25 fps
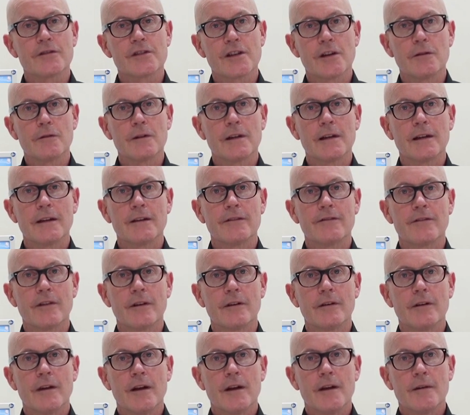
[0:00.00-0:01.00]
So we leave
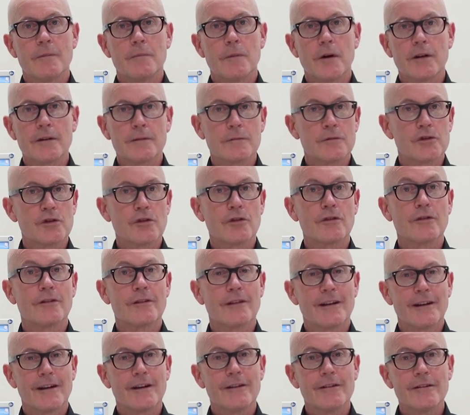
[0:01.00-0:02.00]
the bottom
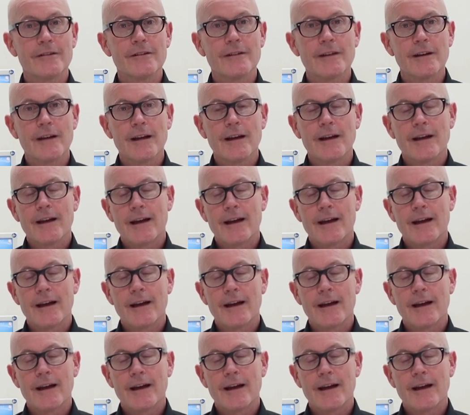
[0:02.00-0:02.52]
jaw alone.